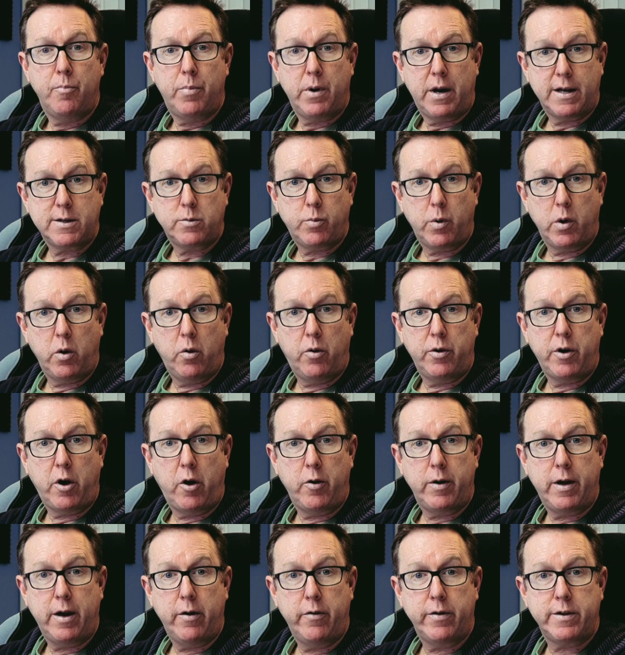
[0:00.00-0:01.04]
But as we all know
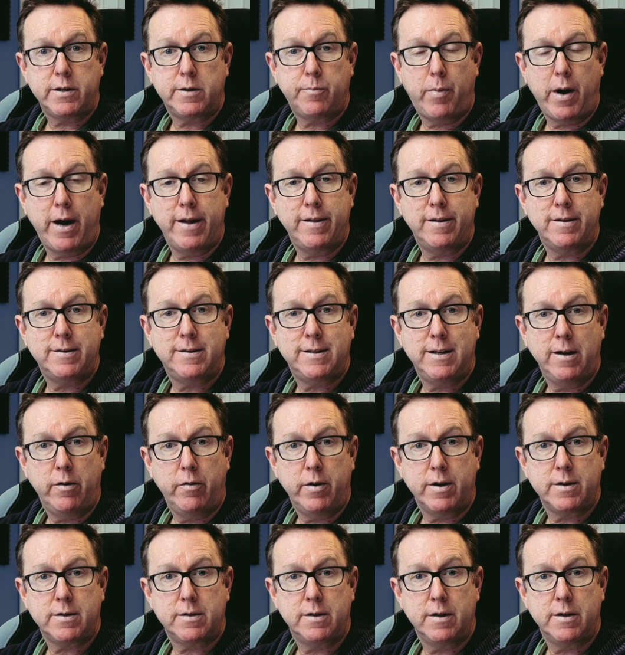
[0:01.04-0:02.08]
here in Spain, the
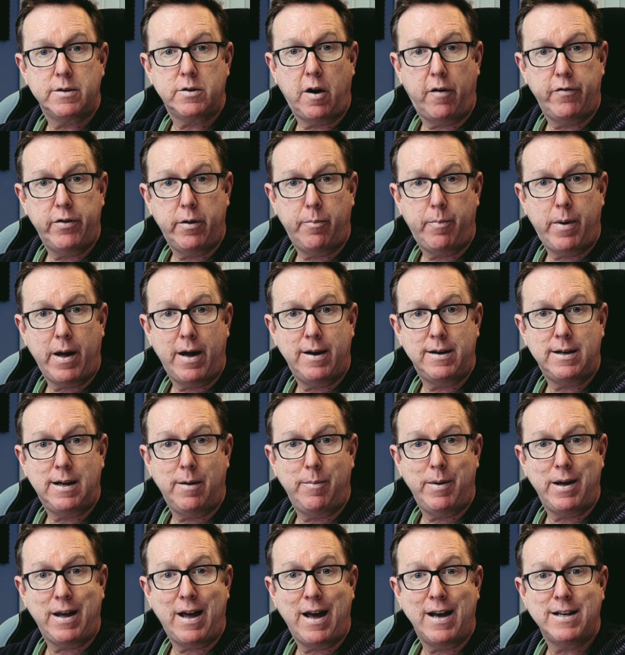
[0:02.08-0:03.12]
seriousness of the
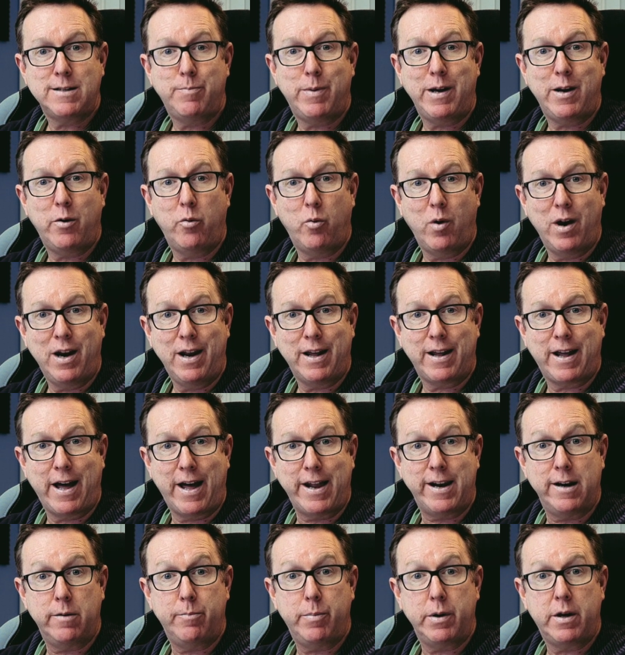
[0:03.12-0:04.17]
pandemic has been
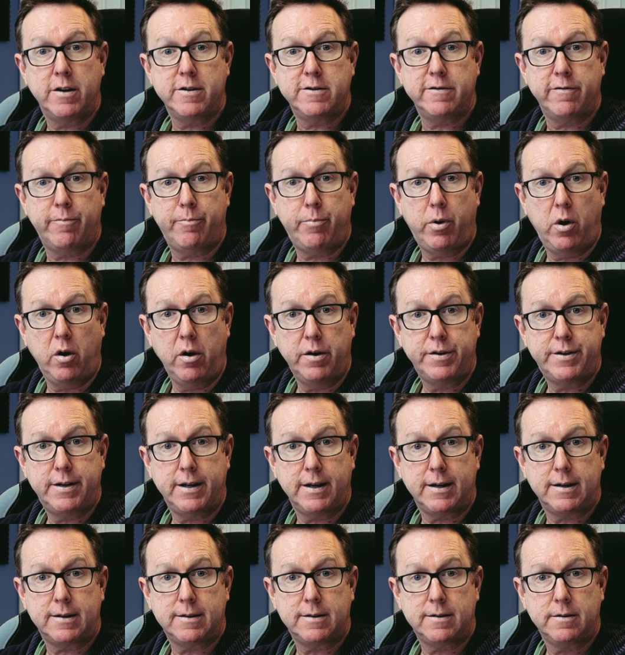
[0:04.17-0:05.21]
relegated because of
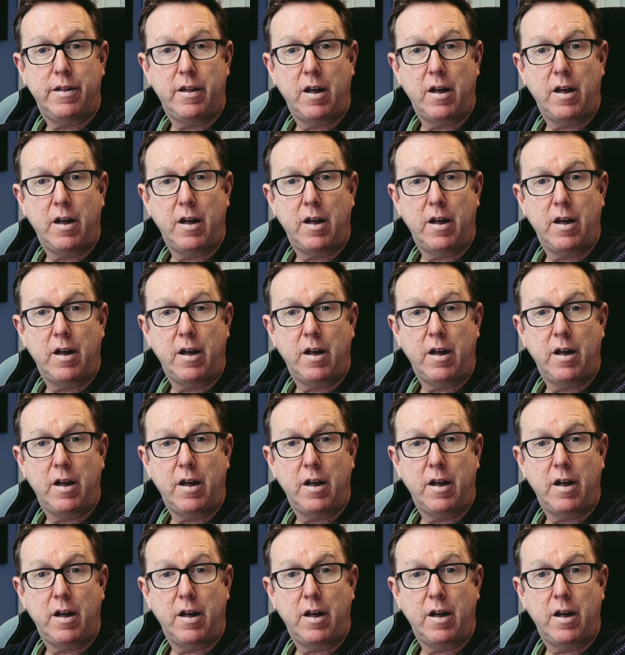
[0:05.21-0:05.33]
politics.